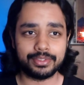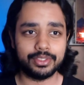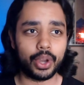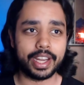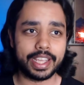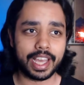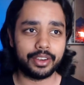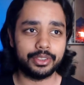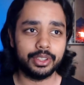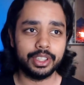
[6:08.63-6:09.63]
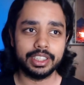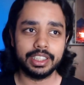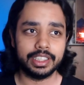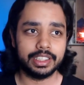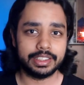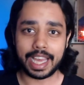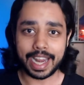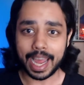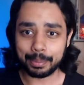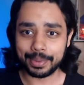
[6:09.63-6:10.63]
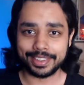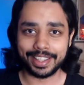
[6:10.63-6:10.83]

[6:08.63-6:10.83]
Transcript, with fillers: no idea how that happened.